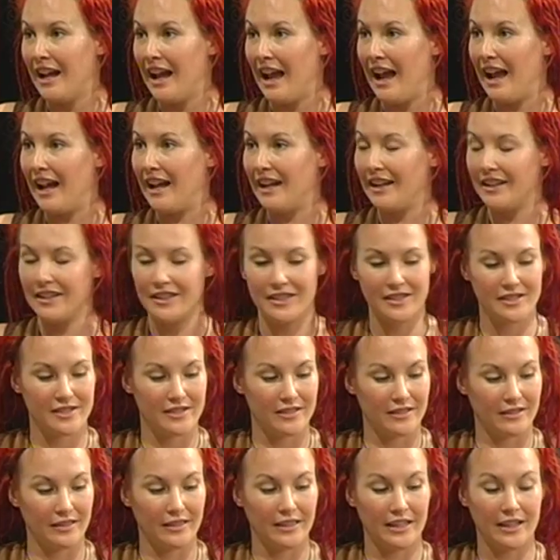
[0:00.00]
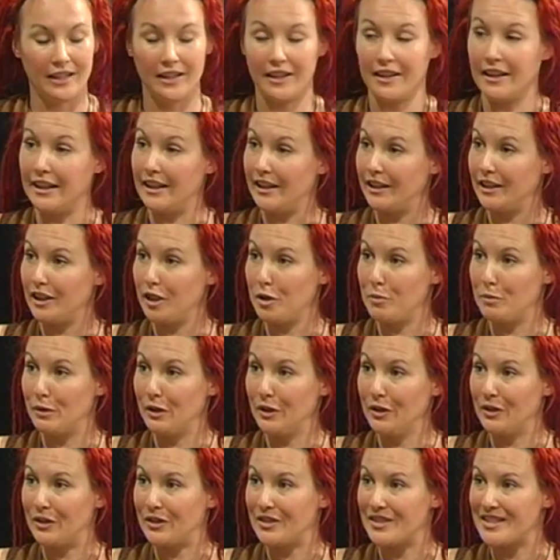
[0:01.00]
and in helium
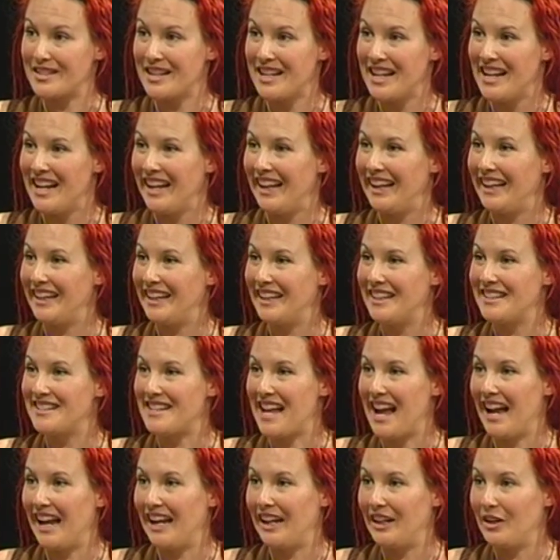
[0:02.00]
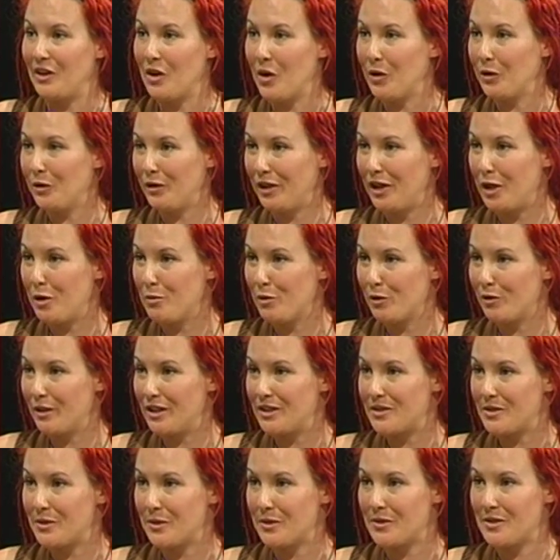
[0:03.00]
balloons. It is a non-renewable
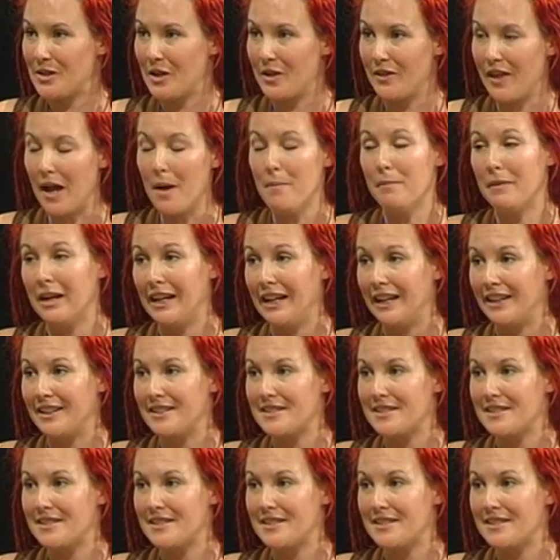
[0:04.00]
resource. So that so means, what does